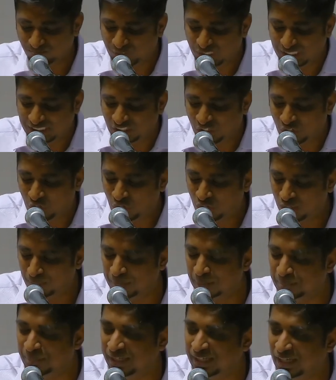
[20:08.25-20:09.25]
These are all
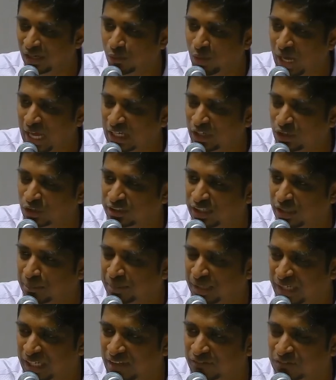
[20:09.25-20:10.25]
biblical values
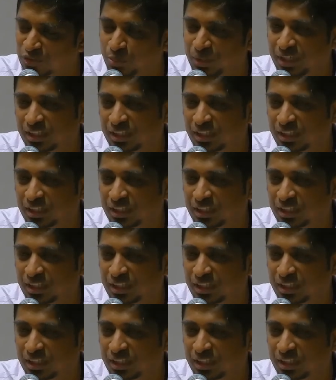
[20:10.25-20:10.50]
and beliefs